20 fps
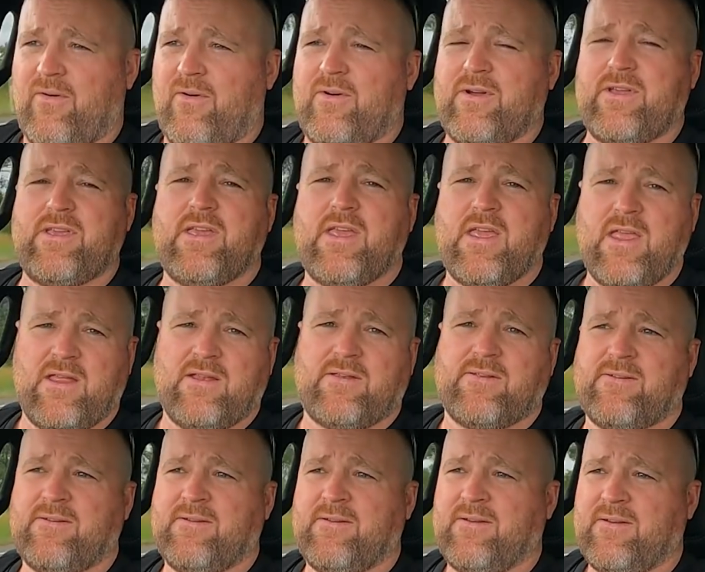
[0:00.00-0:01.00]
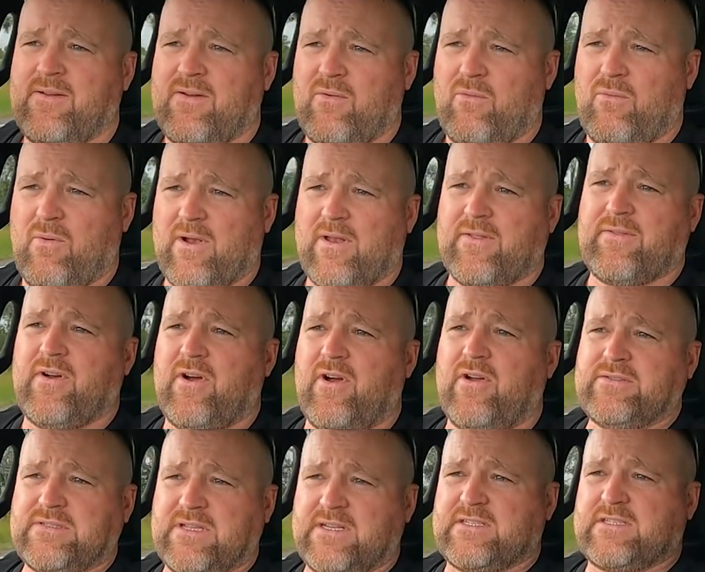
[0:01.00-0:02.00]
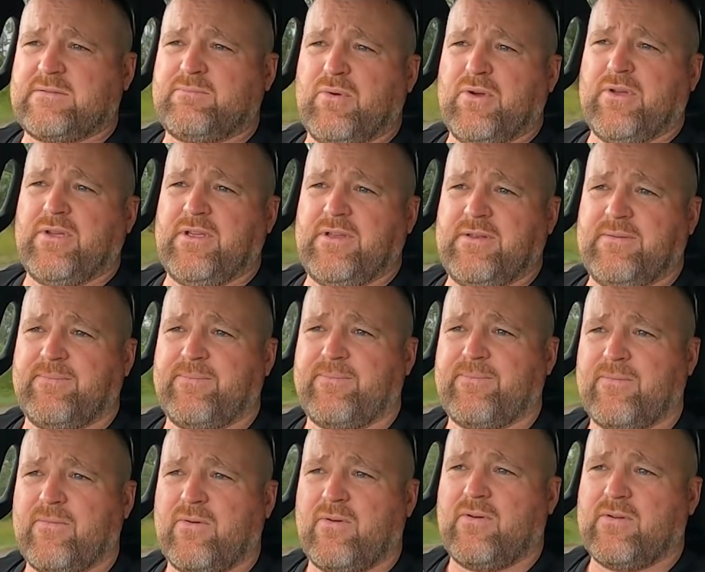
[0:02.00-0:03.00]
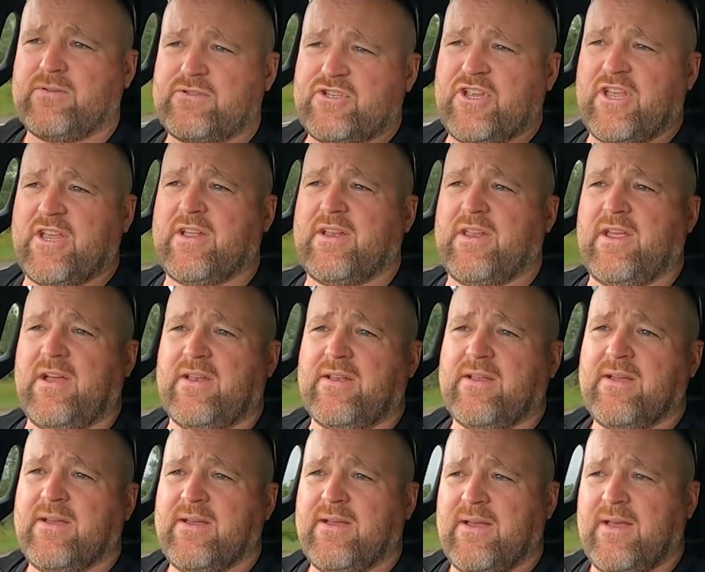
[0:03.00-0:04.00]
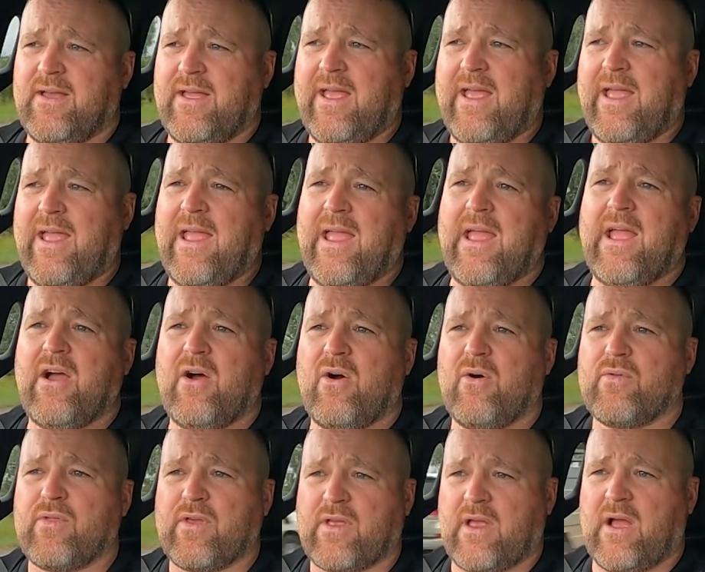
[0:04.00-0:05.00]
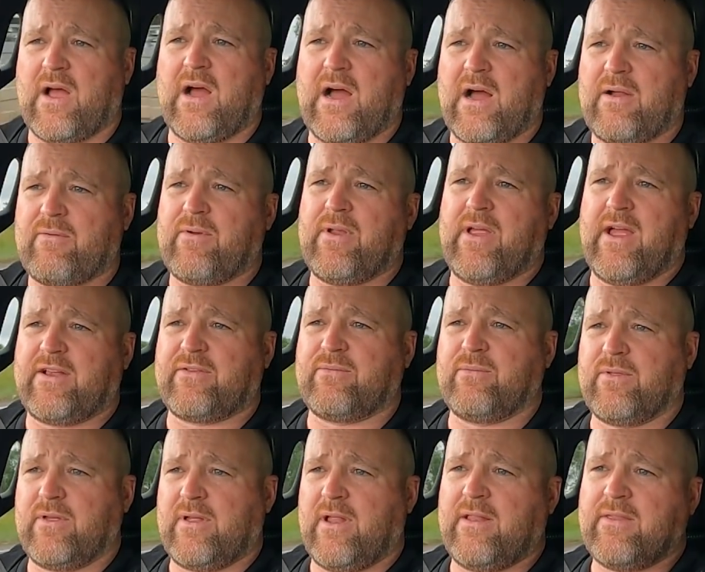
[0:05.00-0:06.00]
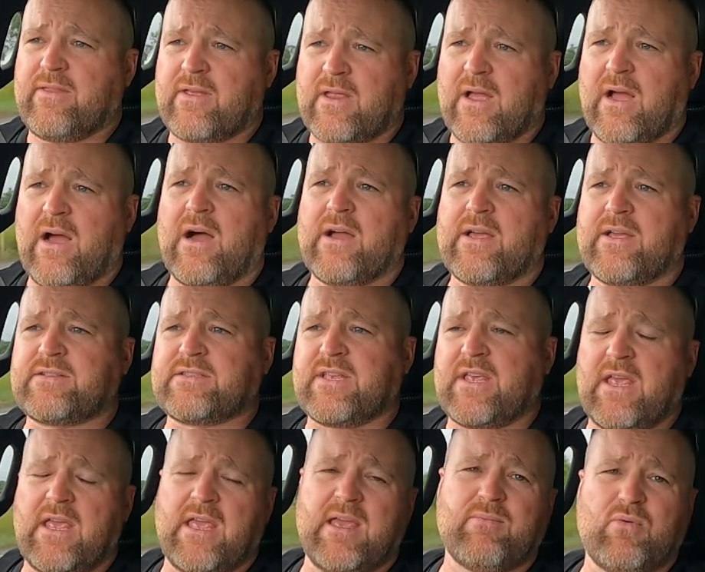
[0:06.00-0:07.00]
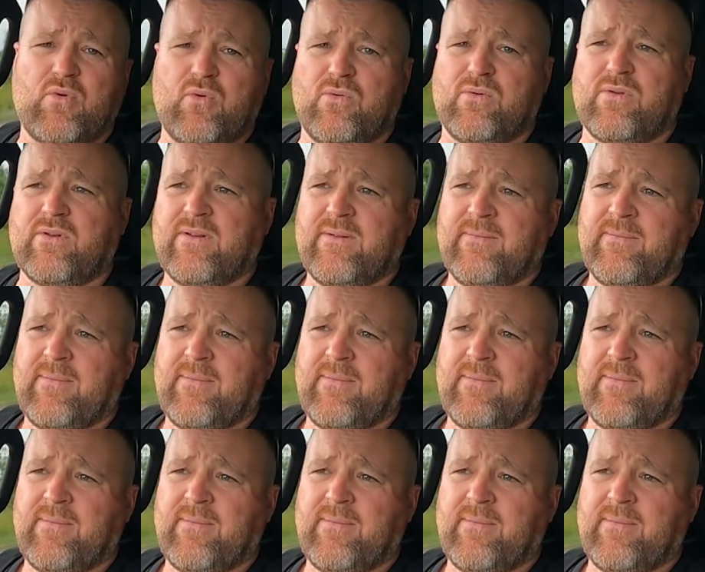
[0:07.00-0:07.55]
I hit one of those at speed. I check it out, how the car reacts with it, and the car gets airborne.